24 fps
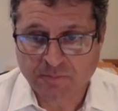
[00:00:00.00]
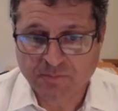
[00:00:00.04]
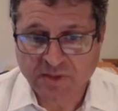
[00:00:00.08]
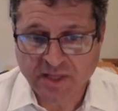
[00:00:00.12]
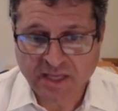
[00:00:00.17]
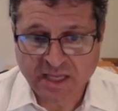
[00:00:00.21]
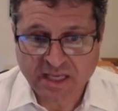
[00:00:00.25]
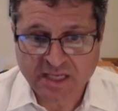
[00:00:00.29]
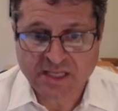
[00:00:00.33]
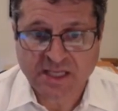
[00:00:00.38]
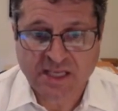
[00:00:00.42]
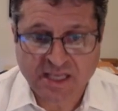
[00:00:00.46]

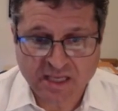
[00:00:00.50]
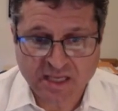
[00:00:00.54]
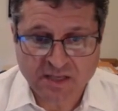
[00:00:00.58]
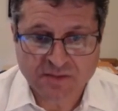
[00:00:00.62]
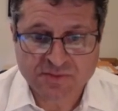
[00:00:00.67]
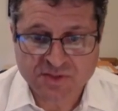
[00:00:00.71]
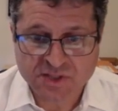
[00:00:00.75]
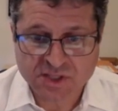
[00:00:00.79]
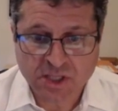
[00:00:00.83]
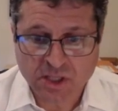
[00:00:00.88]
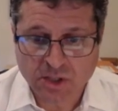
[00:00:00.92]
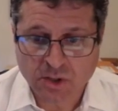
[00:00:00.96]
It
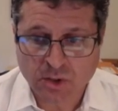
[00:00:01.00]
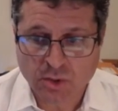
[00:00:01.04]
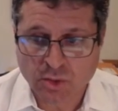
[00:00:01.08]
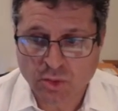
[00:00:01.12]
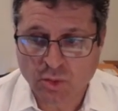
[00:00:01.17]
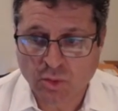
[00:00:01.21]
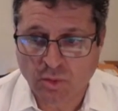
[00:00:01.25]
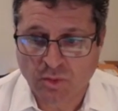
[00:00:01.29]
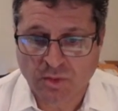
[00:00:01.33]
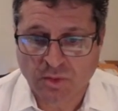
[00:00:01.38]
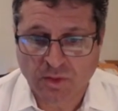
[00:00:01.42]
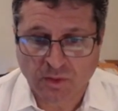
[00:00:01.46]
gives
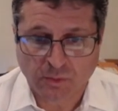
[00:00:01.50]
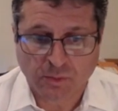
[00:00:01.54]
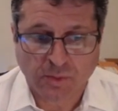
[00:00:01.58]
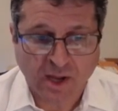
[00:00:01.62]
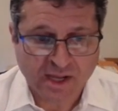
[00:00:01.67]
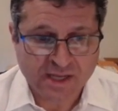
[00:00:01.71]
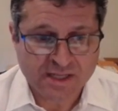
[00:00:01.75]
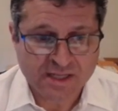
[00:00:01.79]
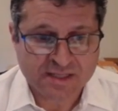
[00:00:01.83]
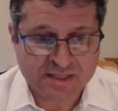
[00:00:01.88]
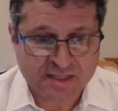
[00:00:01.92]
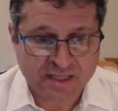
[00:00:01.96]
you the
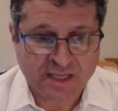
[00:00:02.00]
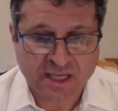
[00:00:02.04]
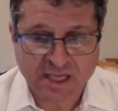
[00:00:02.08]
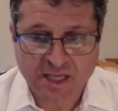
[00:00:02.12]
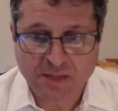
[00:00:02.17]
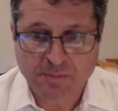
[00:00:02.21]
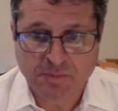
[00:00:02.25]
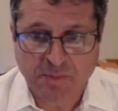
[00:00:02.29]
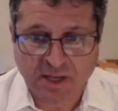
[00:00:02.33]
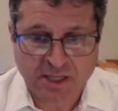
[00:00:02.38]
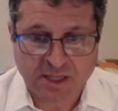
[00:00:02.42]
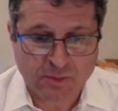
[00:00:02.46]
right to
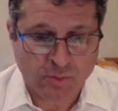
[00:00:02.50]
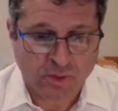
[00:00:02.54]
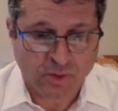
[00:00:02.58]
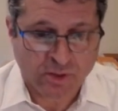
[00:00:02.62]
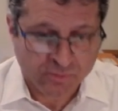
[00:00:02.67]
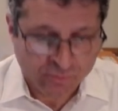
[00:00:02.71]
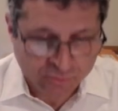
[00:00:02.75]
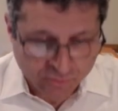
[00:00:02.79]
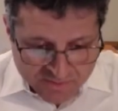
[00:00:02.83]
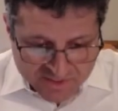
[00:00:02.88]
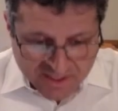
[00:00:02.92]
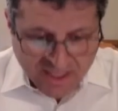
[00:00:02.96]
keep anyone
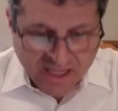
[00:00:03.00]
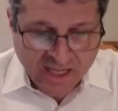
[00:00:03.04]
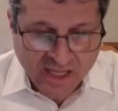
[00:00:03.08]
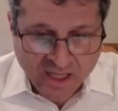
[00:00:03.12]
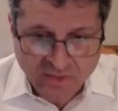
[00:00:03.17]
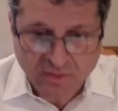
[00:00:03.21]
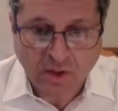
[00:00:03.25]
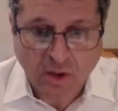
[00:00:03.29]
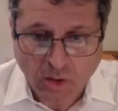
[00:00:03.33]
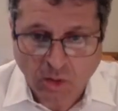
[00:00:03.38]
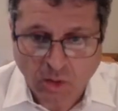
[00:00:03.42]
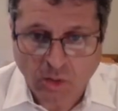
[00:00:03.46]
from taking
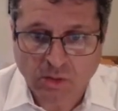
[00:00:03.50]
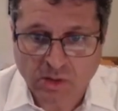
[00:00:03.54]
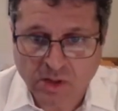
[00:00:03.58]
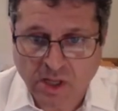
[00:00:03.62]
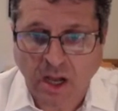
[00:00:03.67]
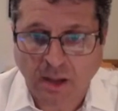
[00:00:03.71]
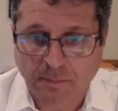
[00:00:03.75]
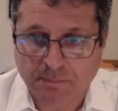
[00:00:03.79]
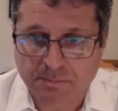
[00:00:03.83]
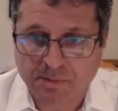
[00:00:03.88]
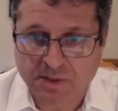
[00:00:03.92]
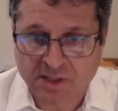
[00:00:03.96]
the whole
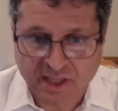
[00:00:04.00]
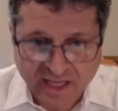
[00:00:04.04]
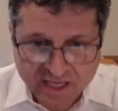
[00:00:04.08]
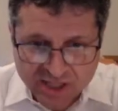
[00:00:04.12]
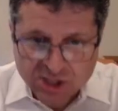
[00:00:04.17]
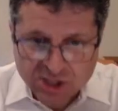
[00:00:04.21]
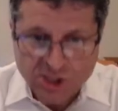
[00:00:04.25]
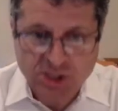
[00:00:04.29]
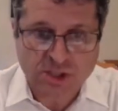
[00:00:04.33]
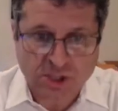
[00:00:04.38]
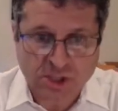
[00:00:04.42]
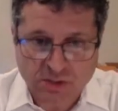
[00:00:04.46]

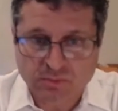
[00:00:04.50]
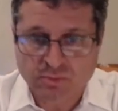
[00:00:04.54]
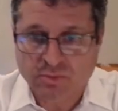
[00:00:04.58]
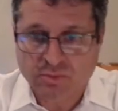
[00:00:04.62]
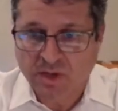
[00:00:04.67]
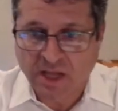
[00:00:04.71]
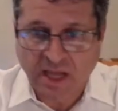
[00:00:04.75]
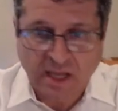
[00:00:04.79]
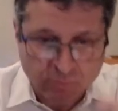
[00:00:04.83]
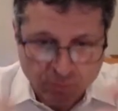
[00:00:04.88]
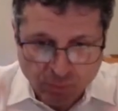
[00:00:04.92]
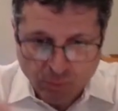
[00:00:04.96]
compilation
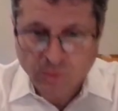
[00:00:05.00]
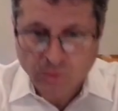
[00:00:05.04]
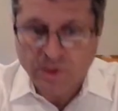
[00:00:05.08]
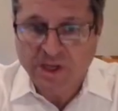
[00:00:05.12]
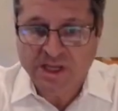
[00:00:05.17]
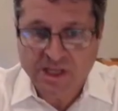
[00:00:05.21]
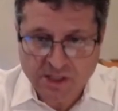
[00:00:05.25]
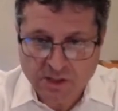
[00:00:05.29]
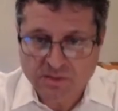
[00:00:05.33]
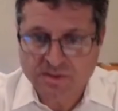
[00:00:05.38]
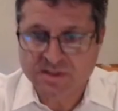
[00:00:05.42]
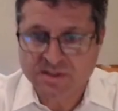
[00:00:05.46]
and
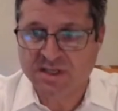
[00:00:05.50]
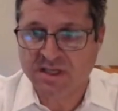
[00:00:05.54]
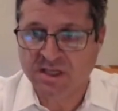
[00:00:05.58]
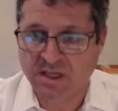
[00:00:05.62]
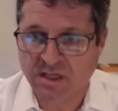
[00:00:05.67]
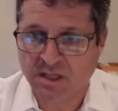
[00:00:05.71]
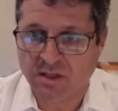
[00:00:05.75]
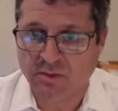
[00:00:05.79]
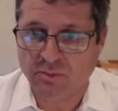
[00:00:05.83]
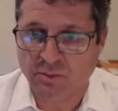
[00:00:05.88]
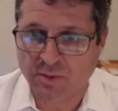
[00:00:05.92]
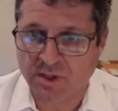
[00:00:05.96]

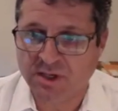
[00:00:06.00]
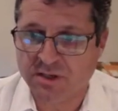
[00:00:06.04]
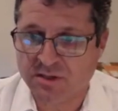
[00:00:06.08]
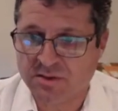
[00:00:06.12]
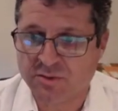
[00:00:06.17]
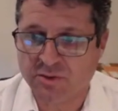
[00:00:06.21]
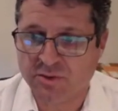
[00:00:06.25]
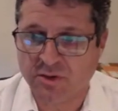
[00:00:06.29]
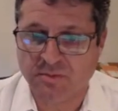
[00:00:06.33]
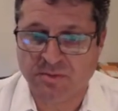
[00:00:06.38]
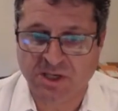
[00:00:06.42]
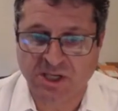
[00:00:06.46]
reusing it,
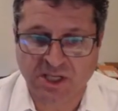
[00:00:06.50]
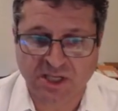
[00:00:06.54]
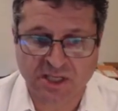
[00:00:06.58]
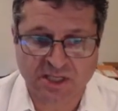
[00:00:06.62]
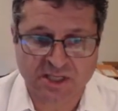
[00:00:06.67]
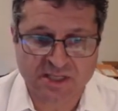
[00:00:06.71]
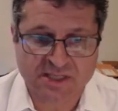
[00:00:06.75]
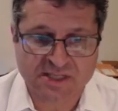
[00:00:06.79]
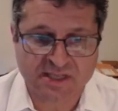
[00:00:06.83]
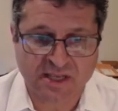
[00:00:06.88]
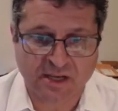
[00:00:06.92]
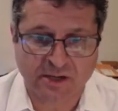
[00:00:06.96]
redistributing it,
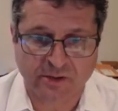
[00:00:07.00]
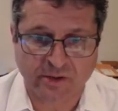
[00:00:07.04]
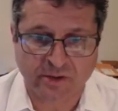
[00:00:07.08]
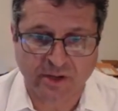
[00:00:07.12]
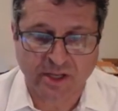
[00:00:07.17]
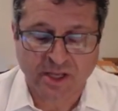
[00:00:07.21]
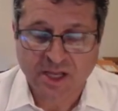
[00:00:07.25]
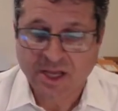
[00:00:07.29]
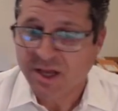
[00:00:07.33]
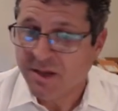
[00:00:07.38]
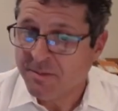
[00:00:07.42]
et cetera.